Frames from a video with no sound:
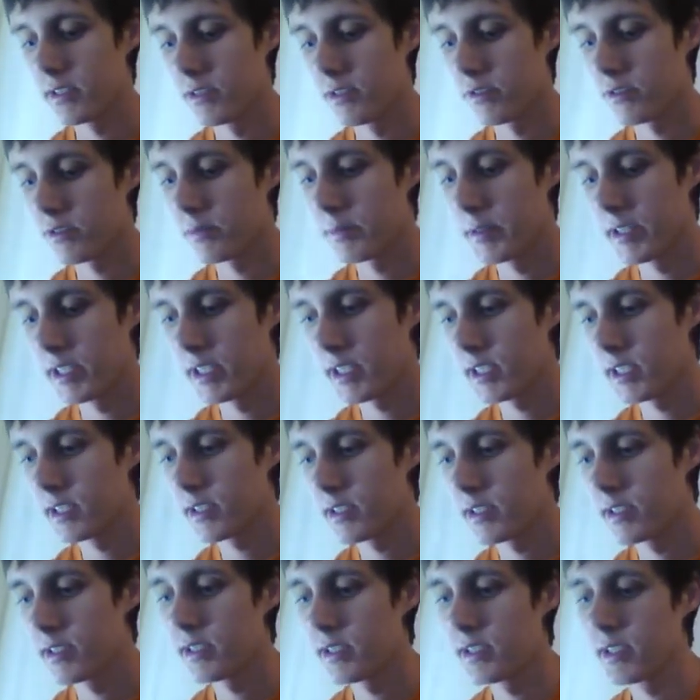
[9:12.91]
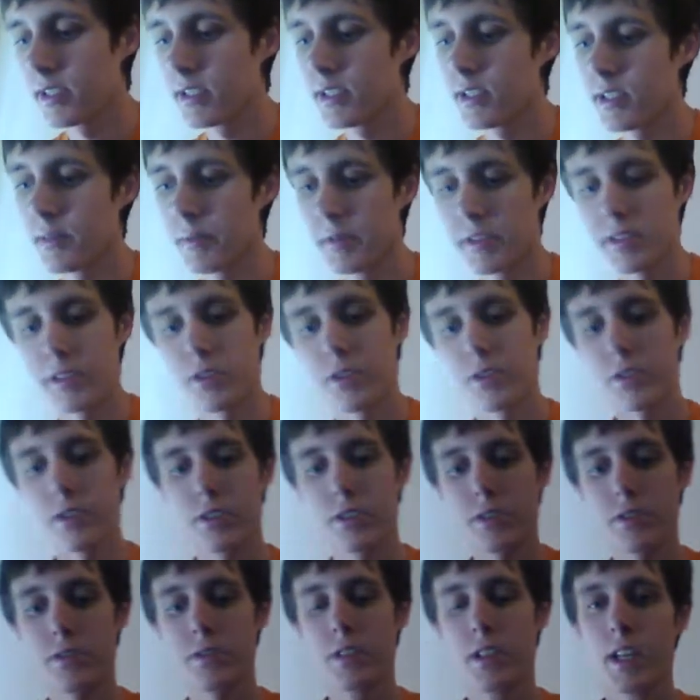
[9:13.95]
It's big and can be synchroned
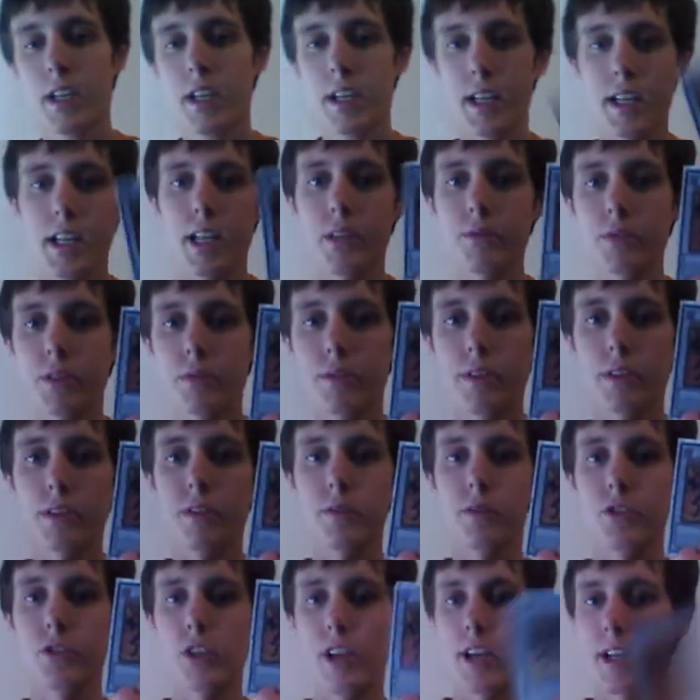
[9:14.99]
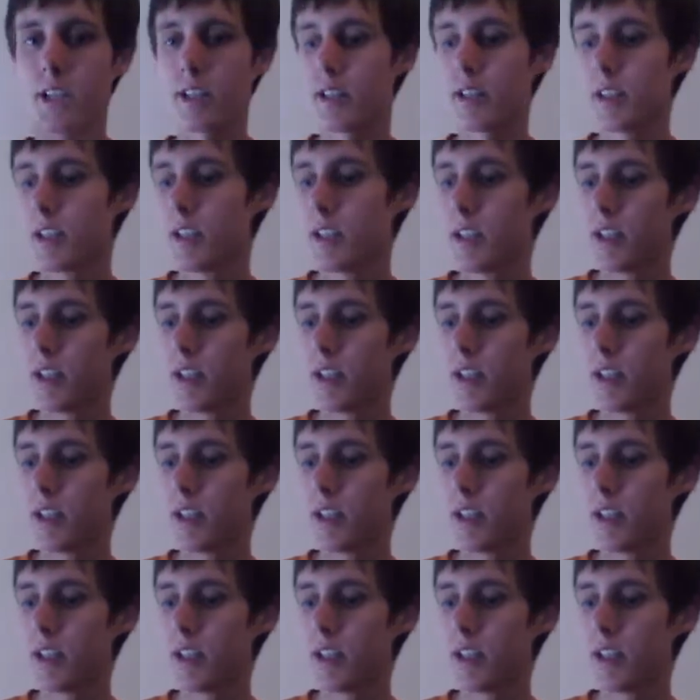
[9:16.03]
too. And 1 Red Nova Dragon.